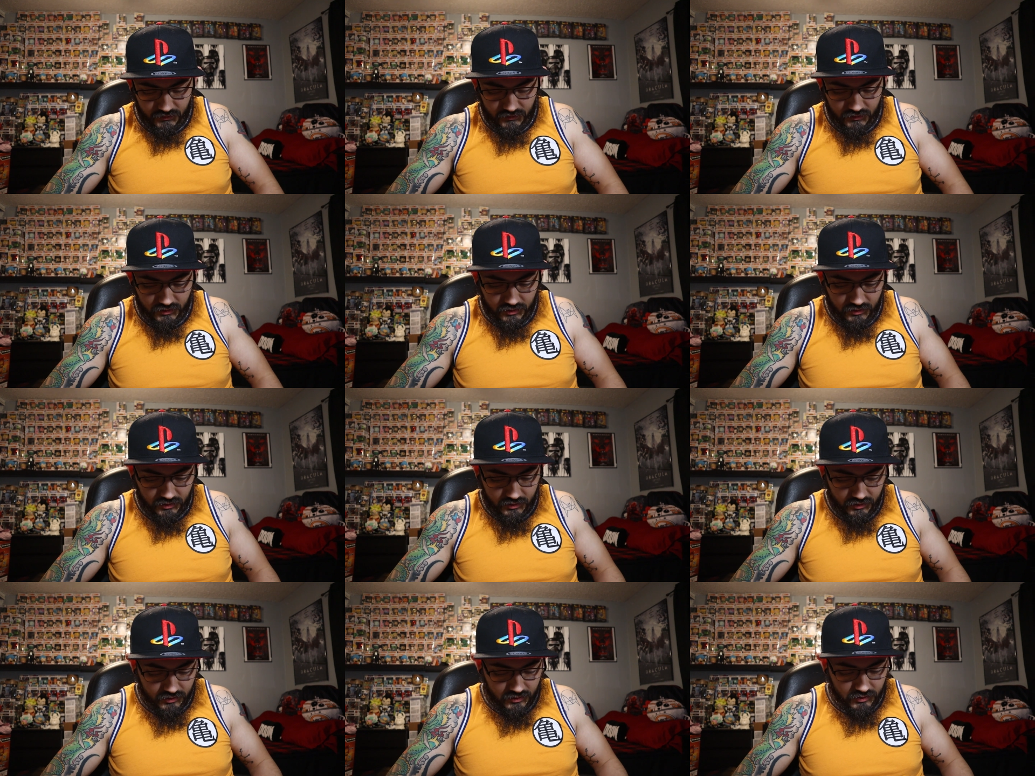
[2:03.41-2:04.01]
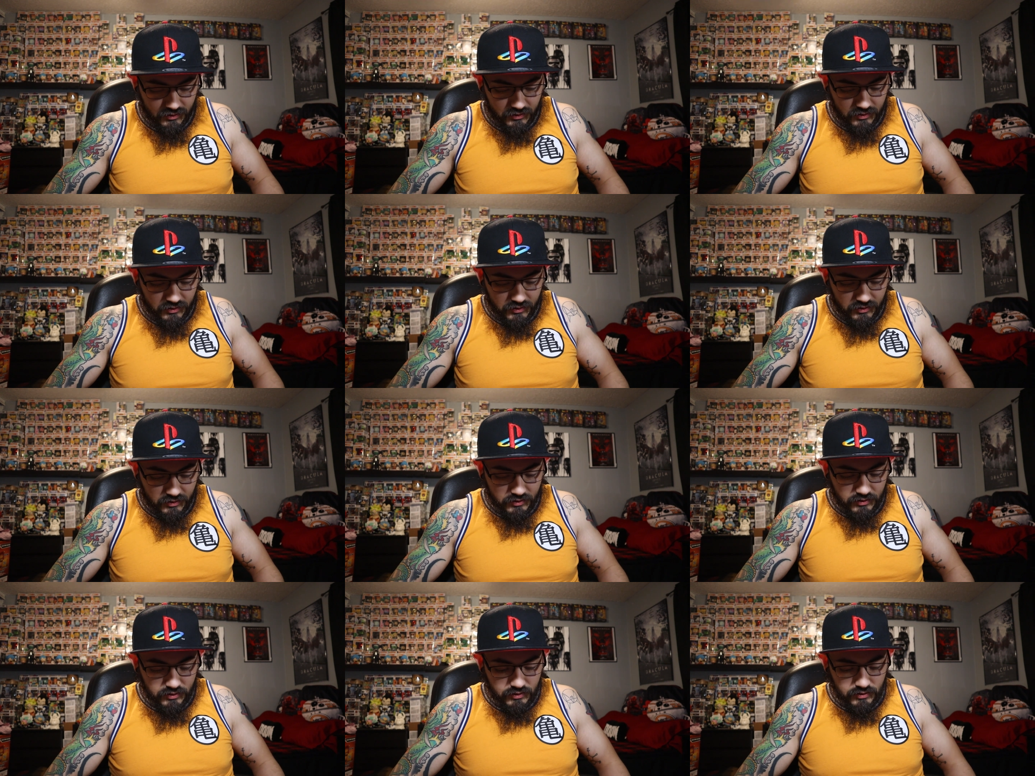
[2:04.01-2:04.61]

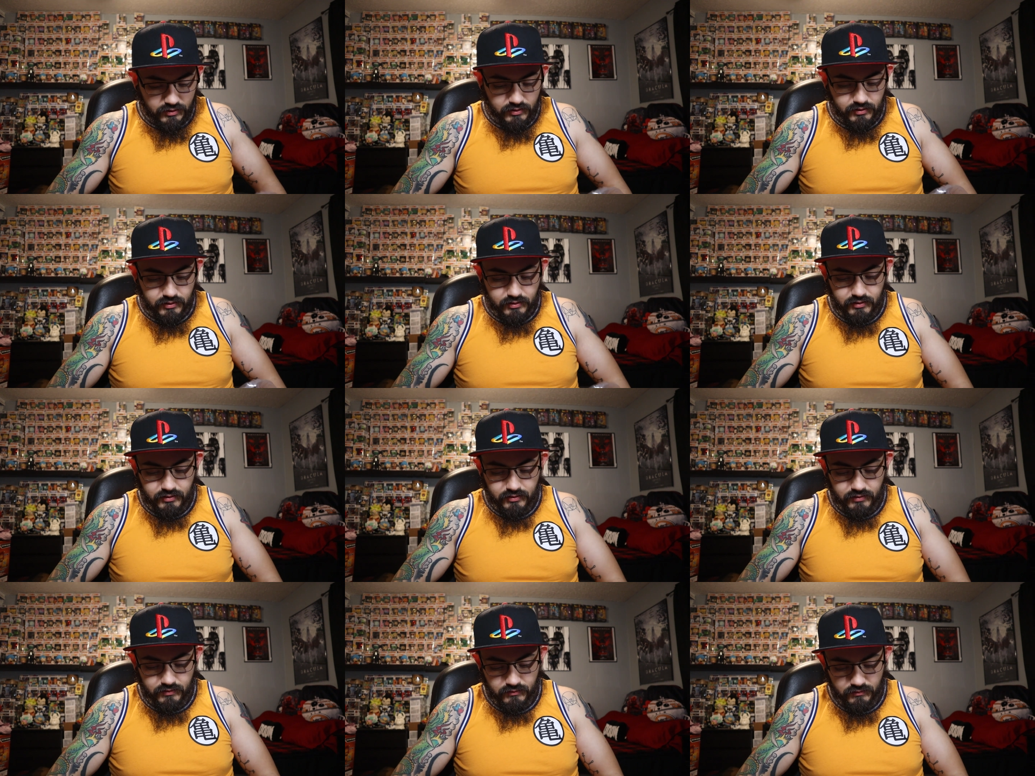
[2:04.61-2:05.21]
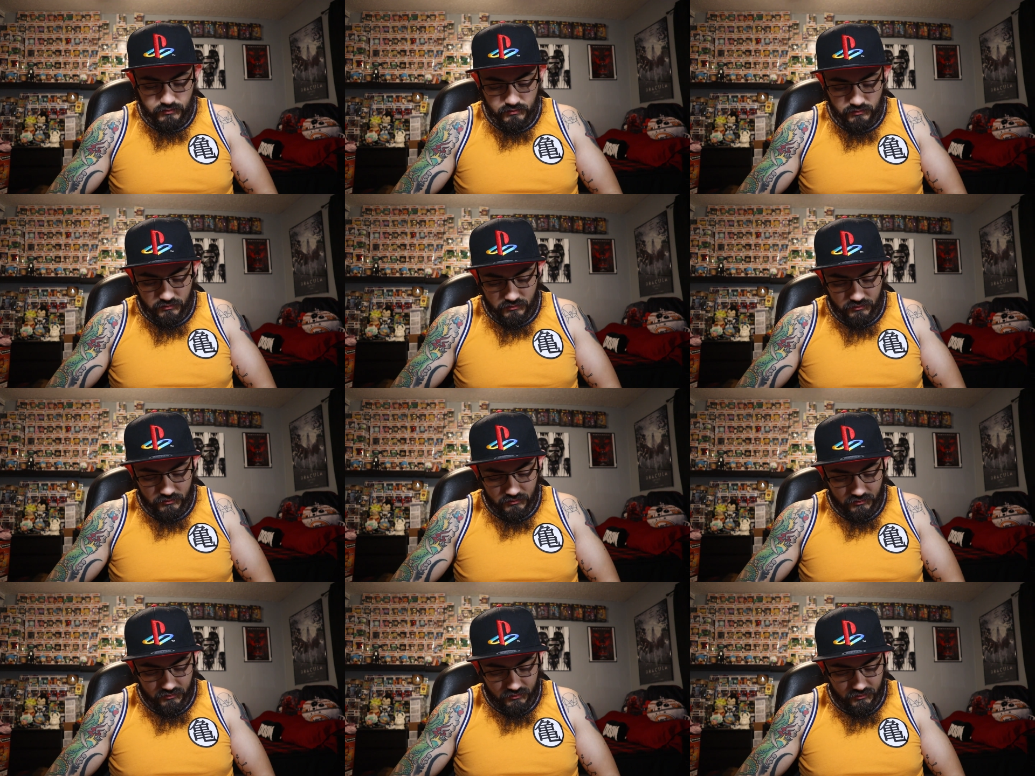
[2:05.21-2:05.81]

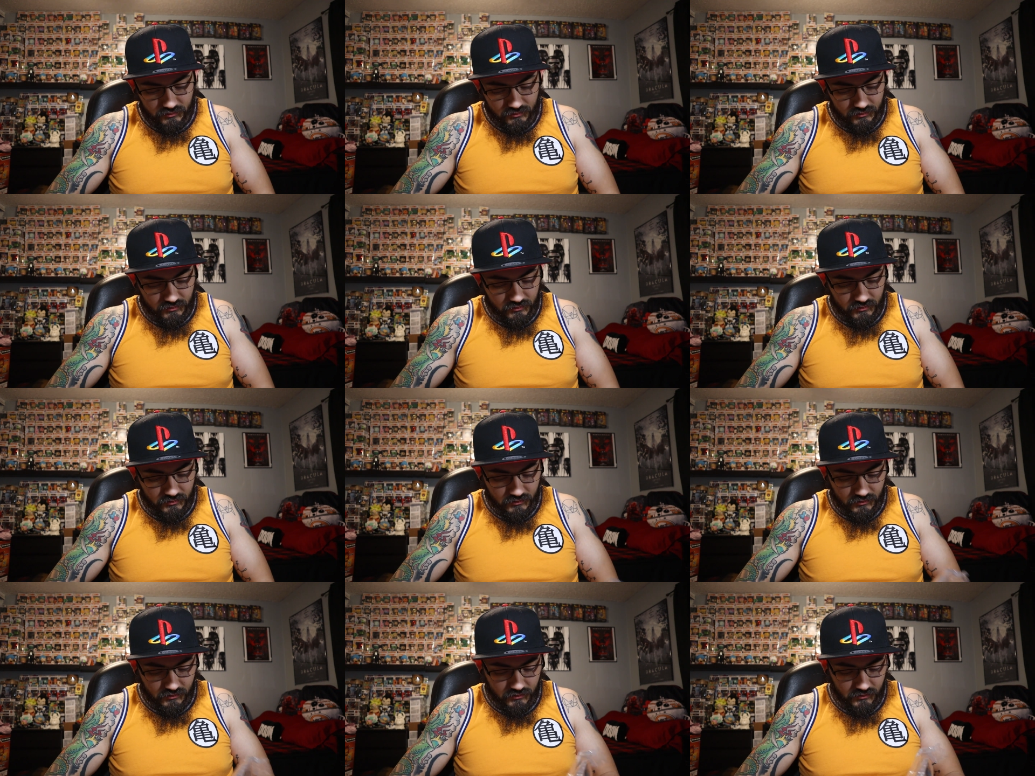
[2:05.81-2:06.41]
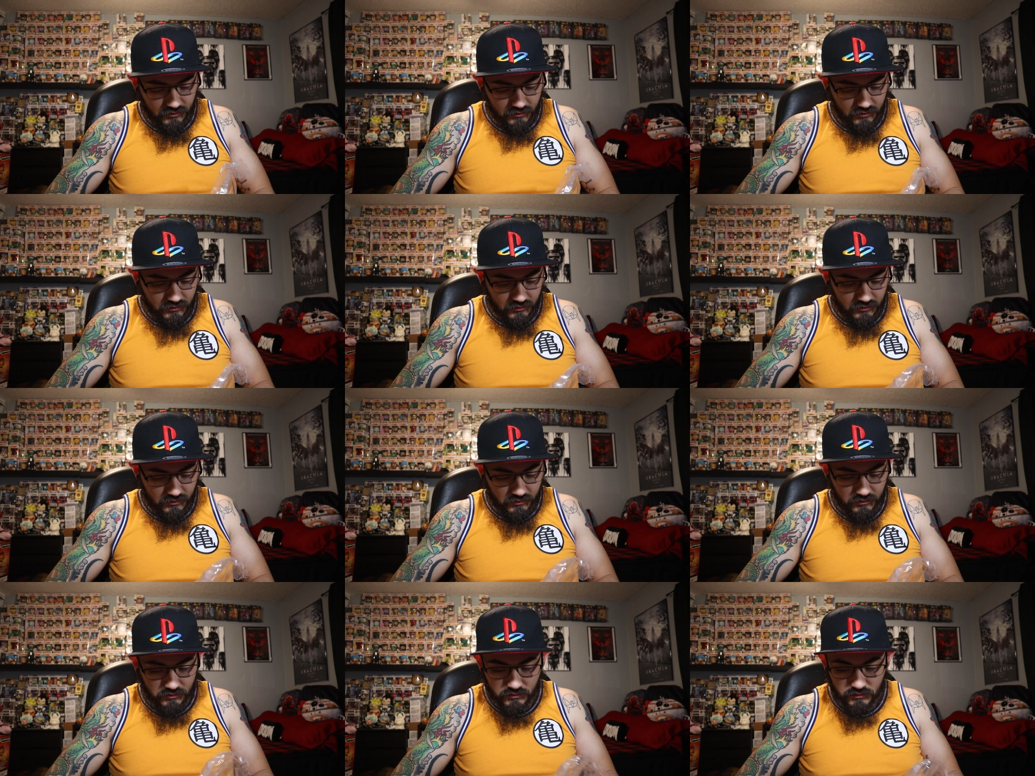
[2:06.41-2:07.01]

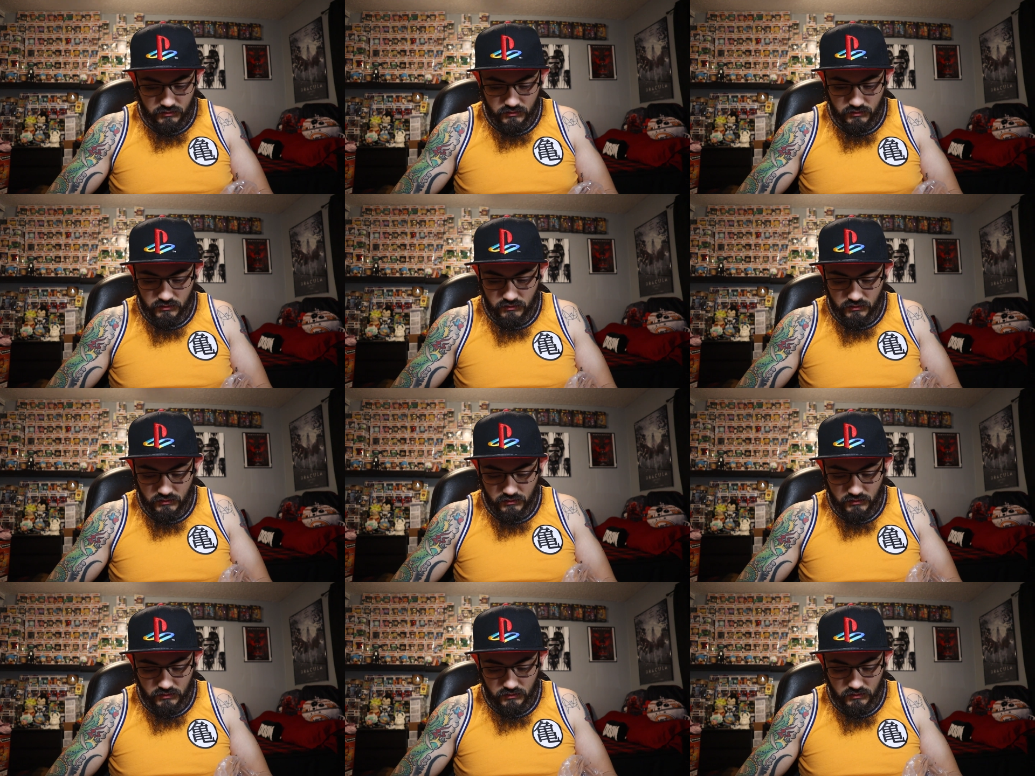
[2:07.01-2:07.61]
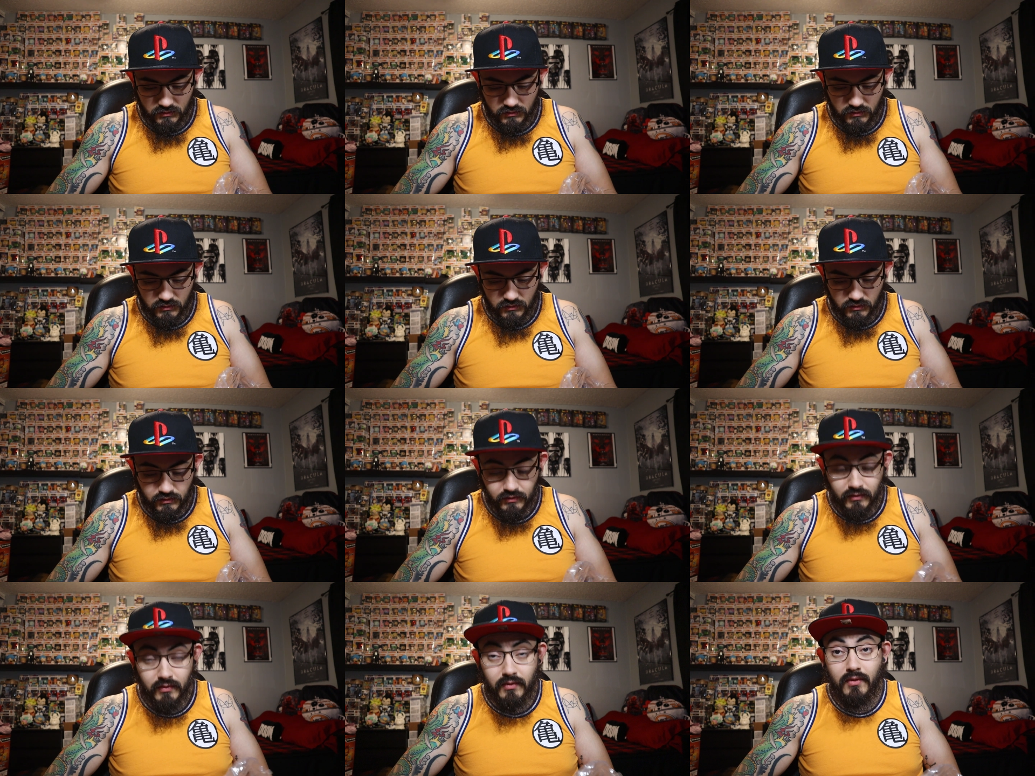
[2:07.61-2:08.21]

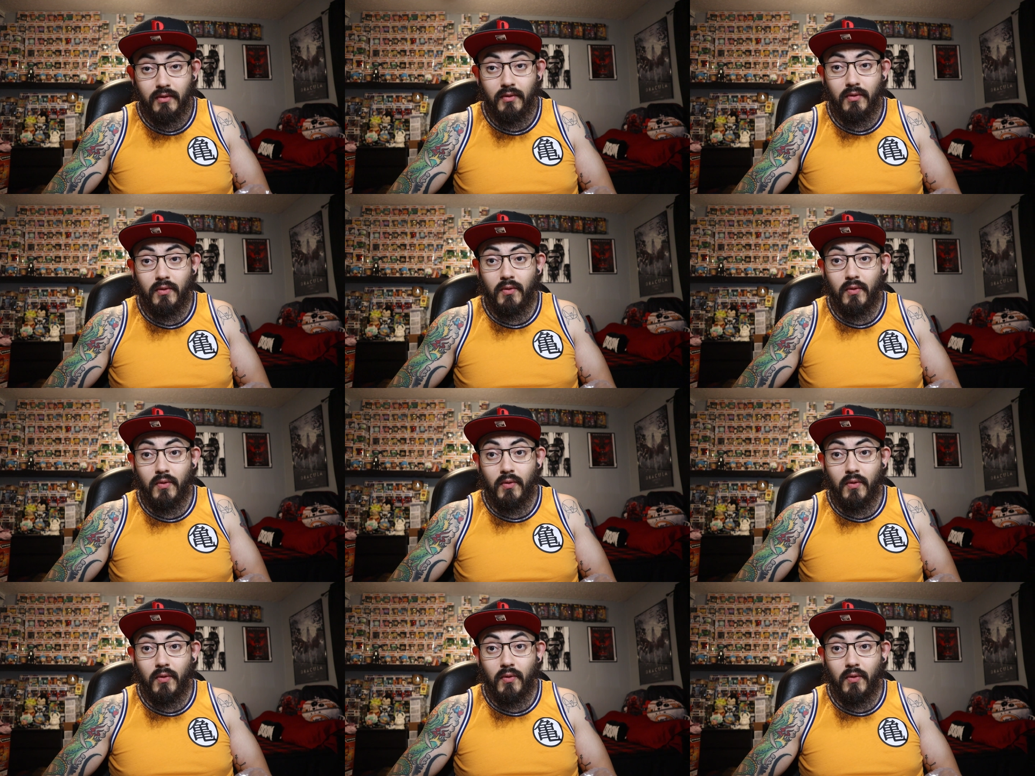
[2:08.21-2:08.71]
No one is speaking in this clip.